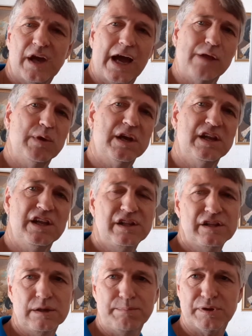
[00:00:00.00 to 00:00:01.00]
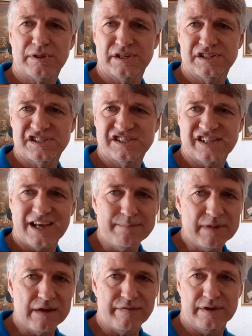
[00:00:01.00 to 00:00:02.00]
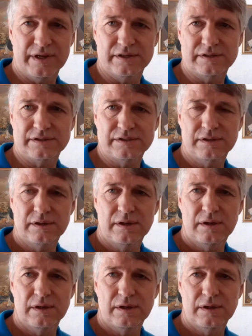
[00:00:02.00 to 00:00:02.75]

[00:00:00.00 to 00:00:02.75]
And we can interpret the same evidence